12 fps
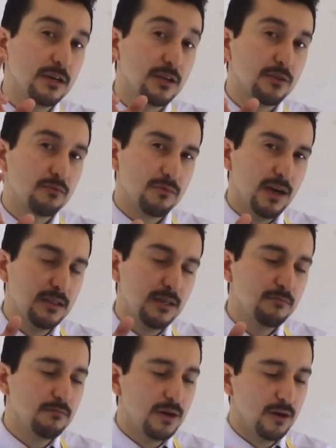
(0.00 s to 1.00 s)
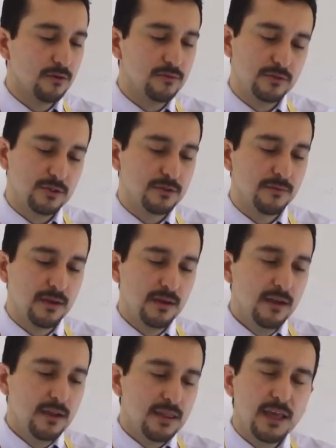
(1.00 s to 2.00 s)
on the writing modes,
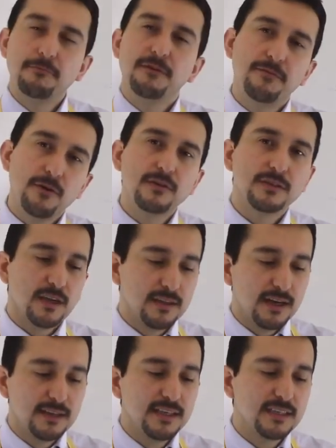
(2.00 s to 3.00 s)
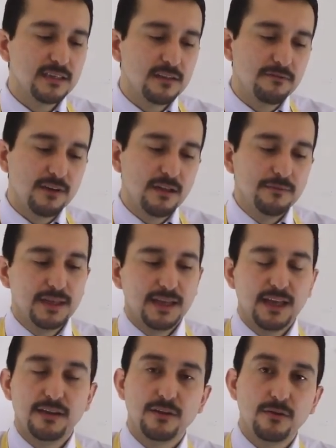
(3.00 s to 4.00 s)
that we focus on ideas and development
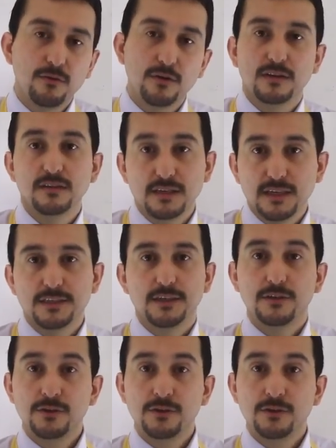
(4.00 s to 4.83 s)
and organization,